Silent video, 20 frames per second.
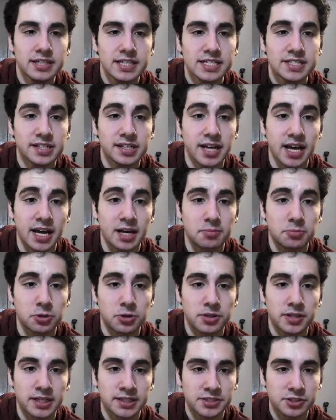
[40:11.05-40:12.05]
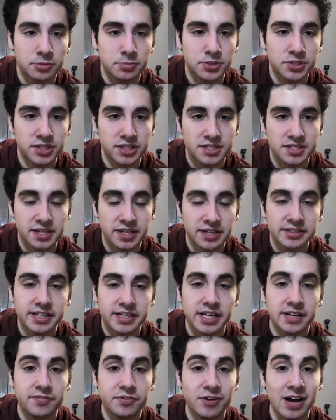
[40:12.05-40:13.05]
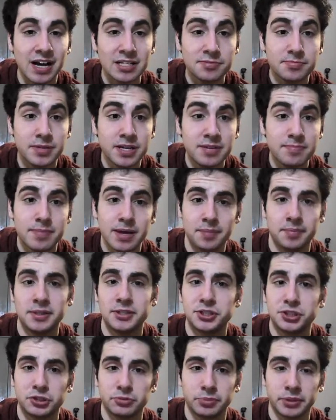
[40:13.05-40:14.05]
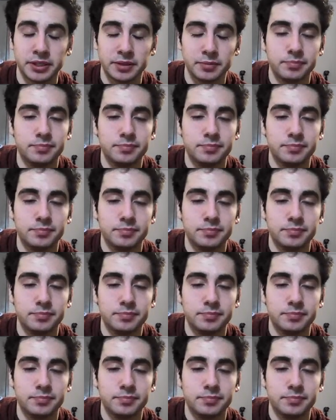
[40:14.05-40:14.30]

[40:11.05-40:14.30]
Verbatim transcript: is an animal that is almost extinct, and if you ask me, maybe it should be.